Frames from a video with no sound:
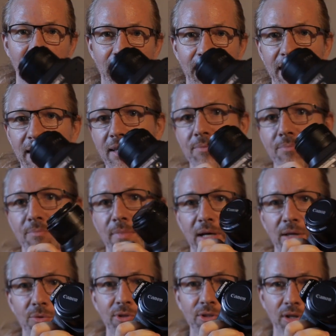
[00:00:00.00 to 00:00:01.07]

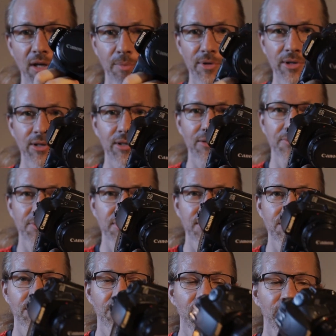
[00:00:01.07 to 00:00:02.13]
my old camera was
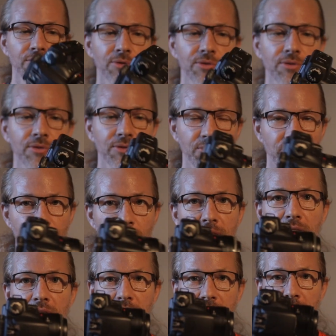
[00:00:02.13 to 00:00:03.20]
the Canon
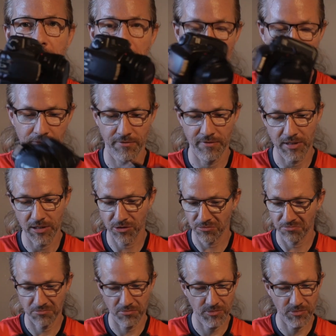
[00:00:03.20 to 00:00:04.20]
20D, which